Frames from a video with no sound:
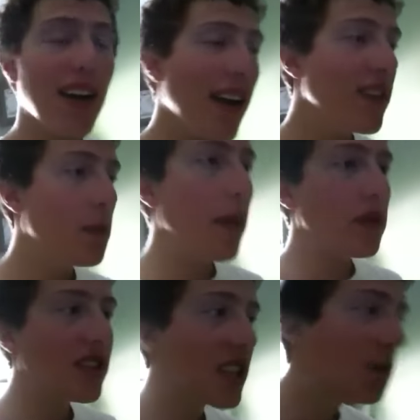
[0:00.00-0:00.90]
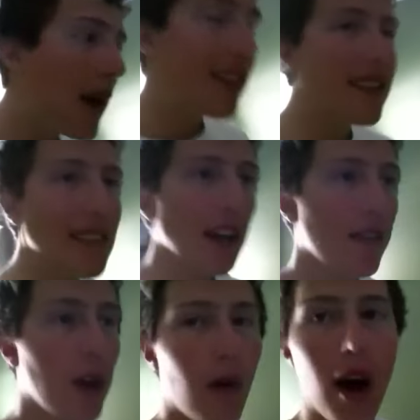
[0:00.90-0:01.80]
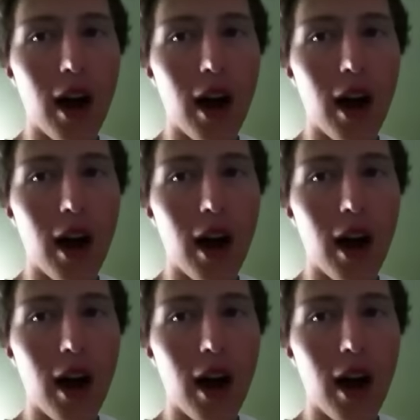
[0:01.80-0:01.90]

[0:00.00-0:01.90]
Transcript: and, and these people just expect things out of you.